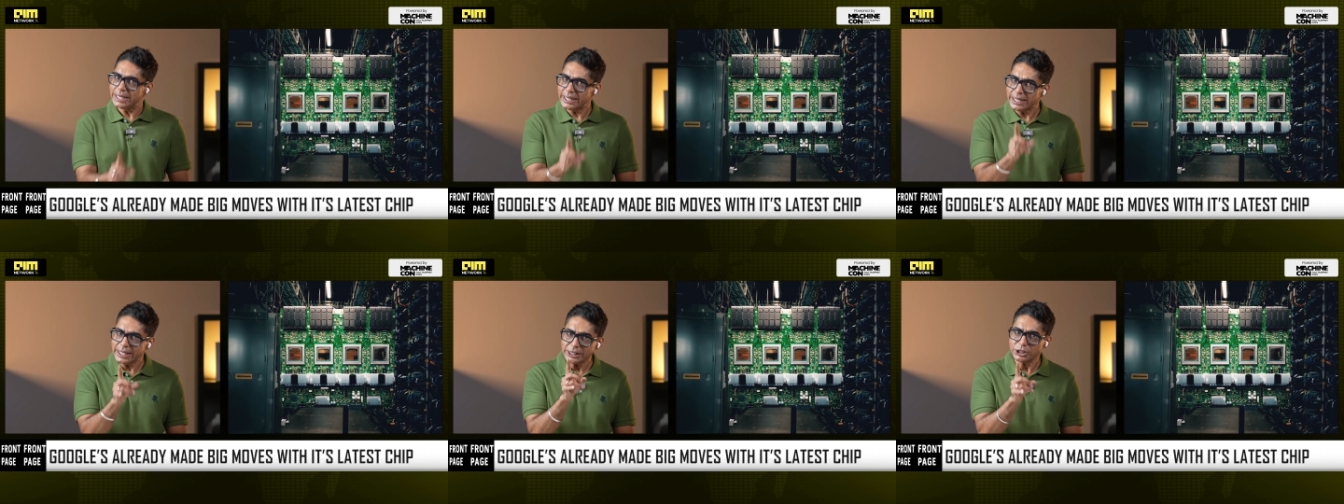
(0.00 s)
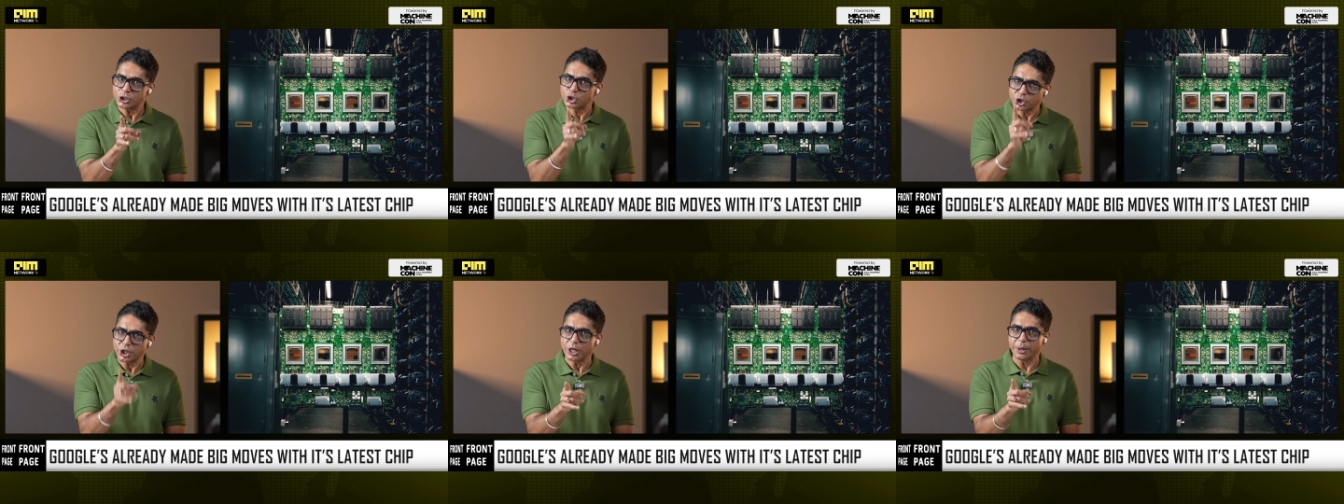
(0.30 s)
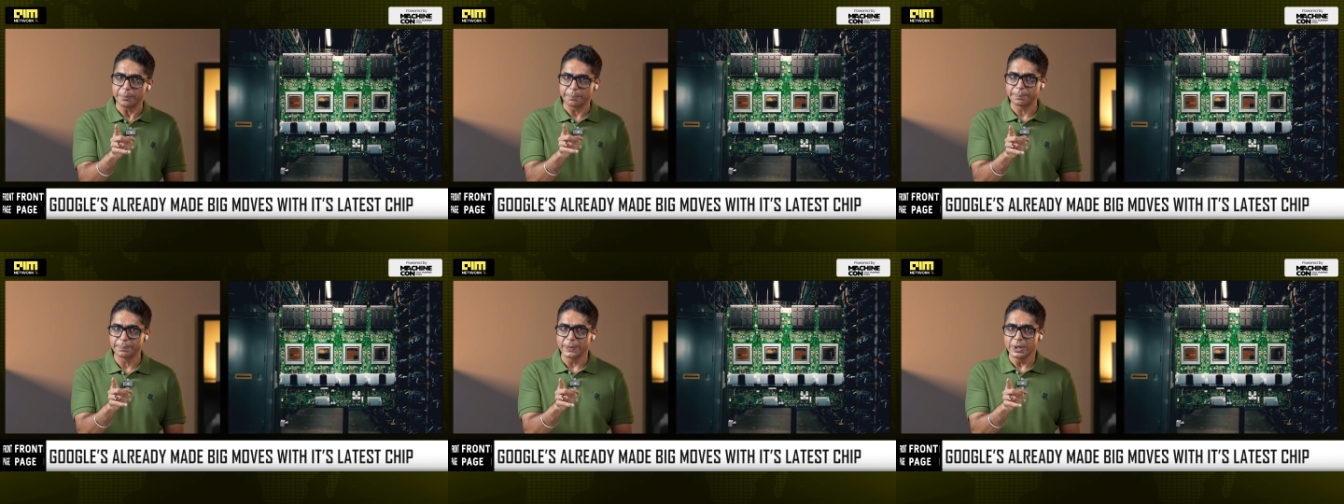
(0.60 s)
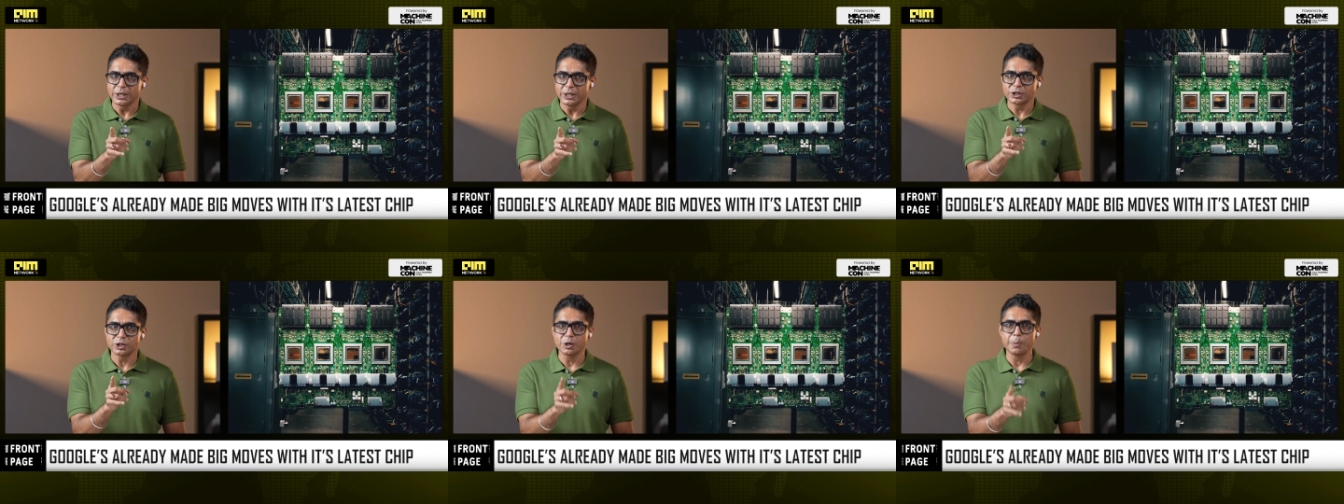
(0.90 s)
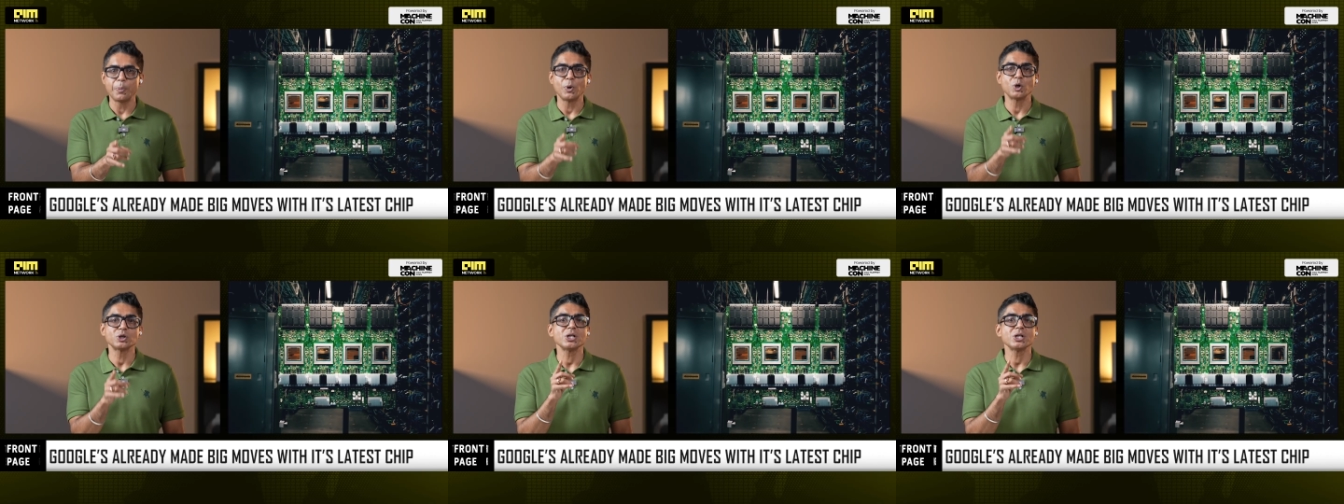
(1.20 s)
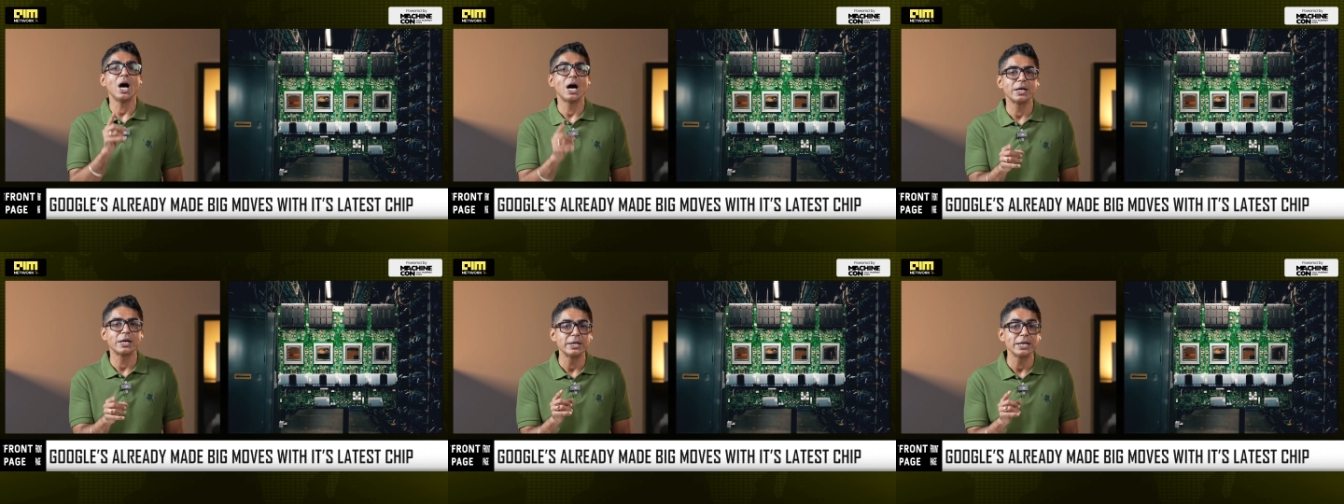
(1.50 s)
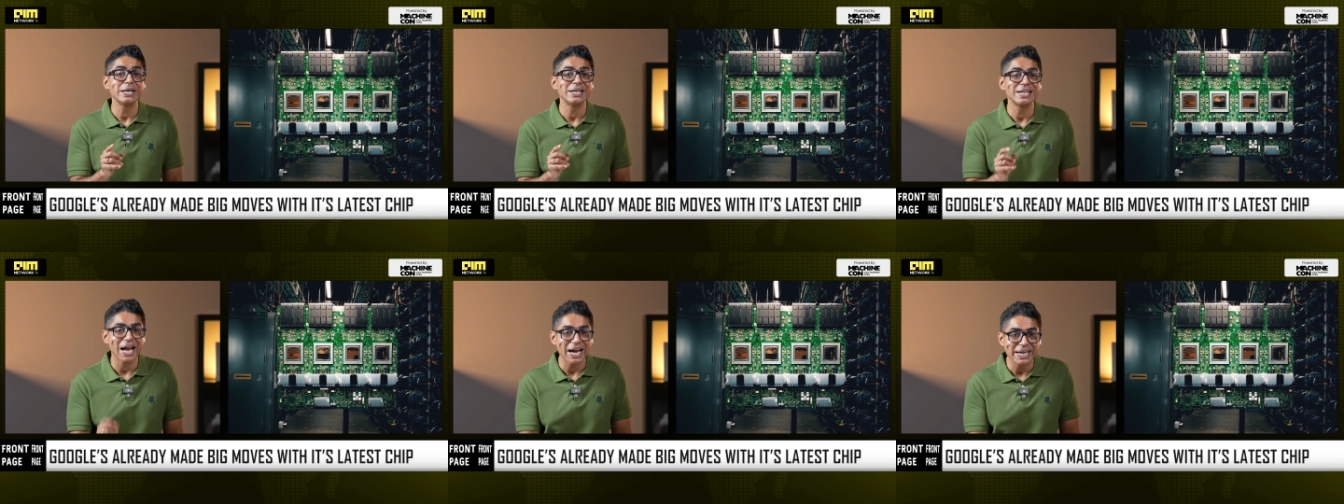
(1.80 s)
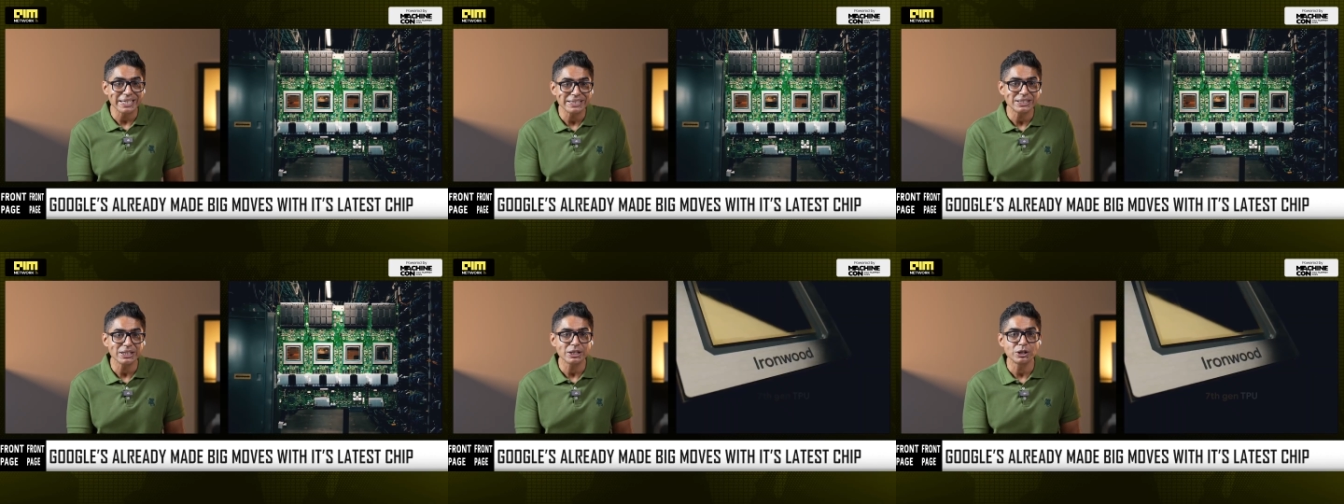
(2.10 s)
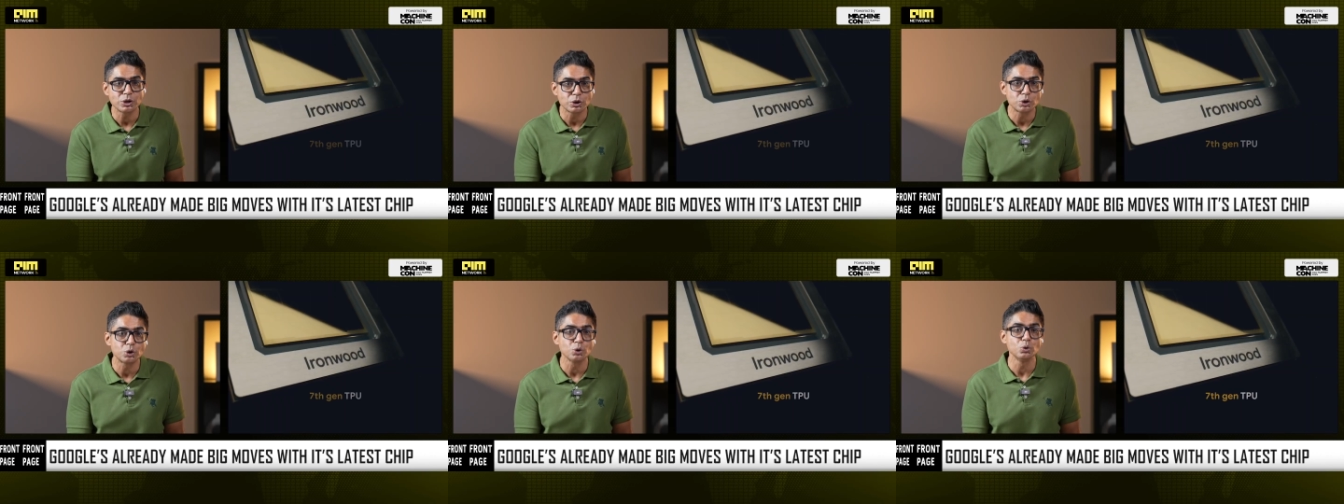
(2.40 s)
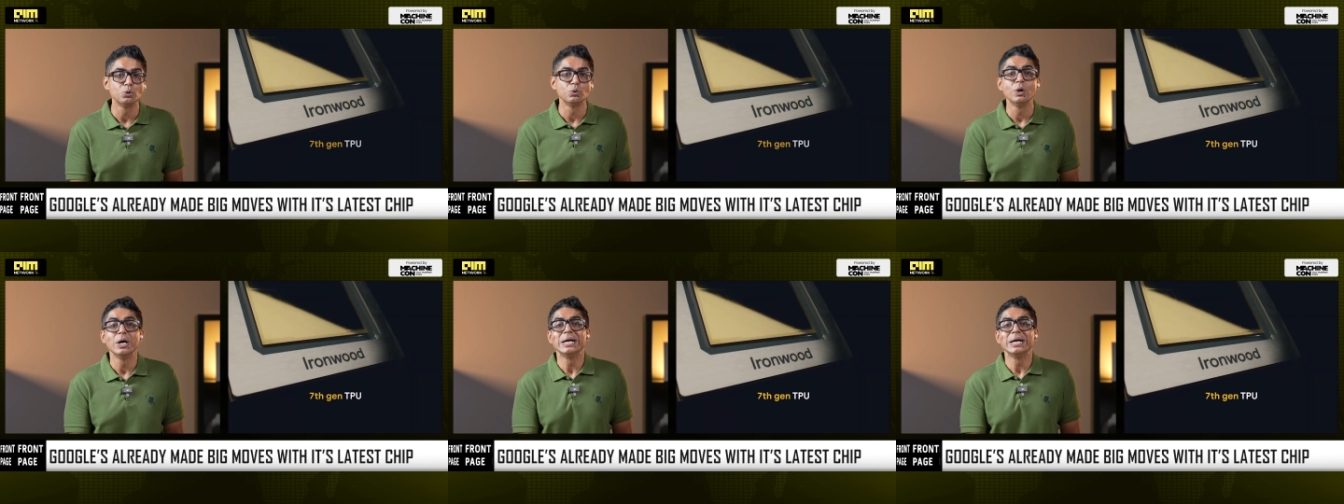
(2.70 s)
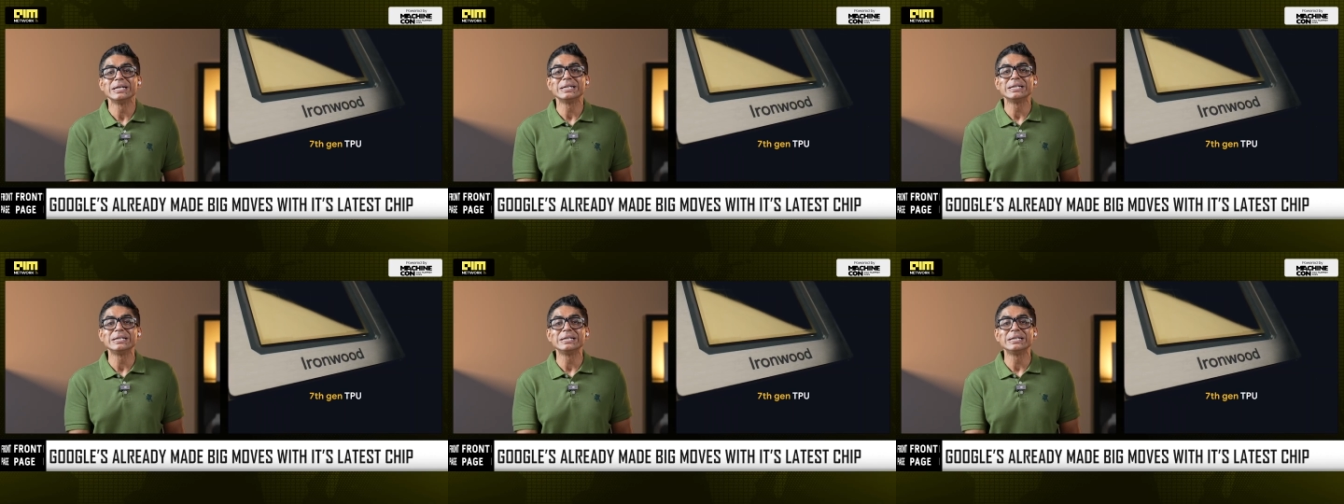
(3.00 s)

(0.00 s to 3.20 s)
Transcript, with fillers: Each chip supports 192